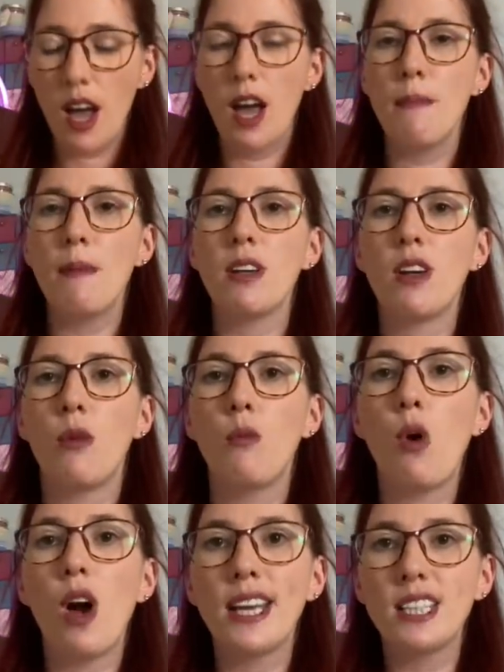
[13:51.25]
And
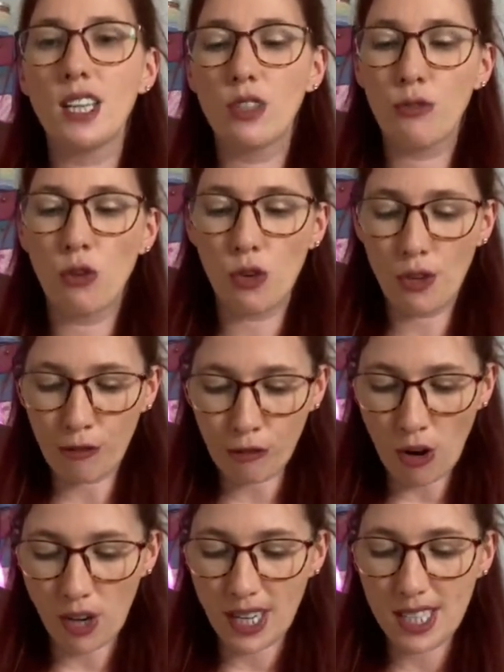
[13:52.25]
what I did for the
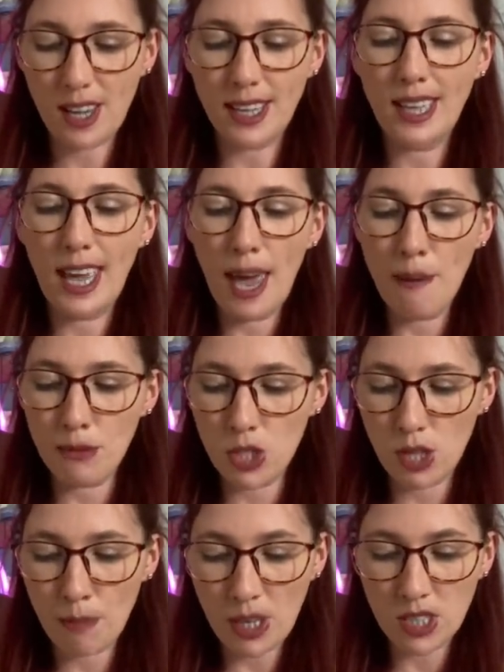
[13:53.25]
front is I
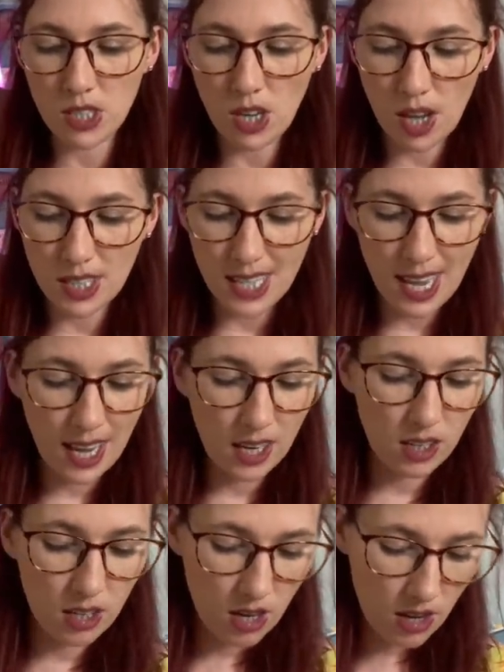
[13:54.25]
kept the bust darts
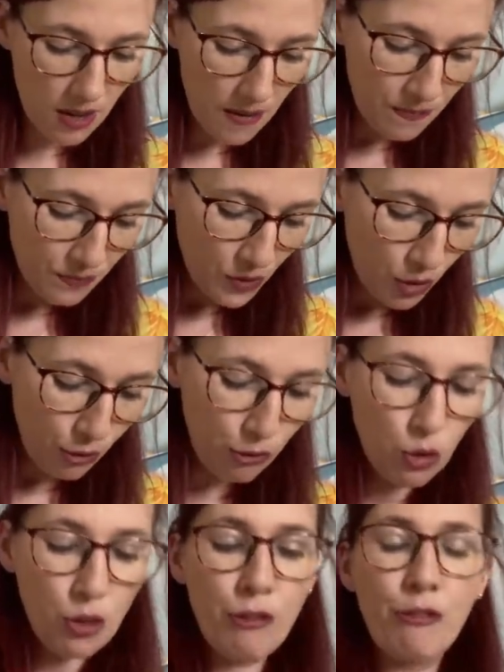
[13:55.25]
in
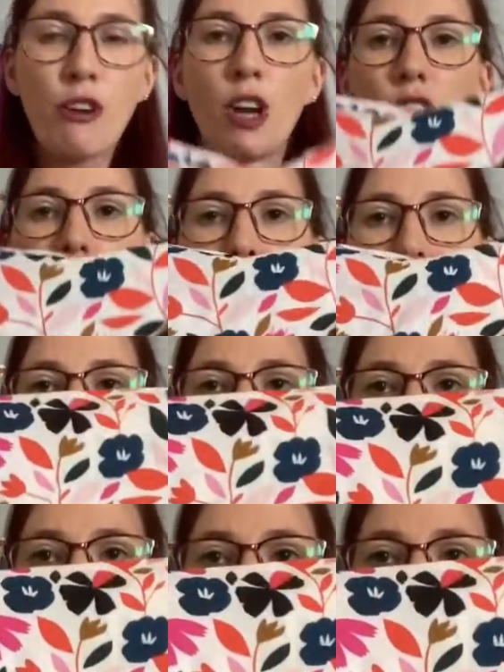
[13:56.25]
for the front
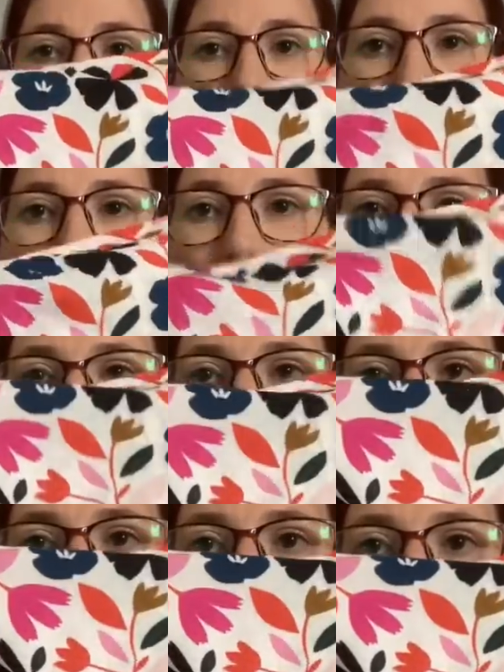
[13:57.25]
piece. I don't know if you can
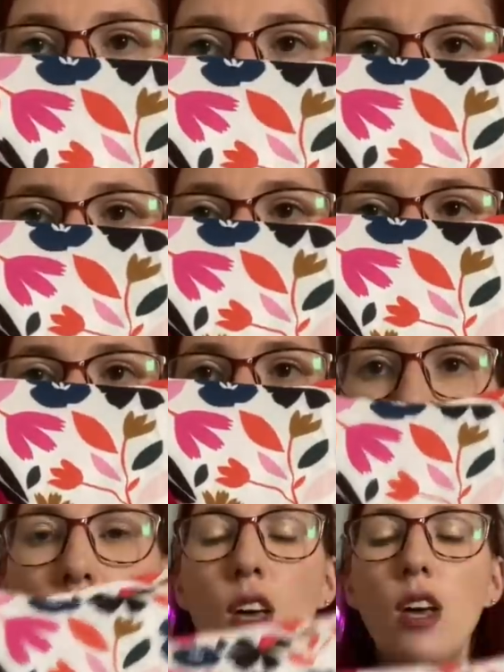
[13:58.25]
see them, they're just here.